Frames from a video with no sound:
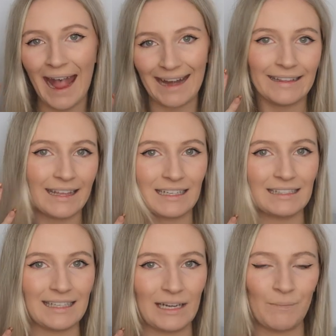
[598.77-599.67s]
anything
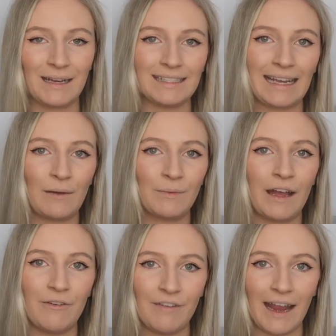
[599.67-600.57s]
that's sitting on my scalp
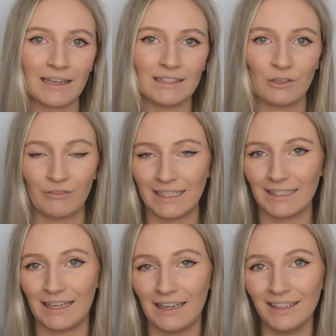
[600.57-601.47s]
that affects
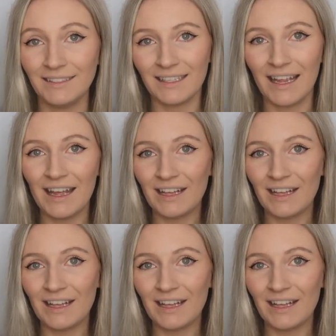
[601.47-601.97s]
greasiness.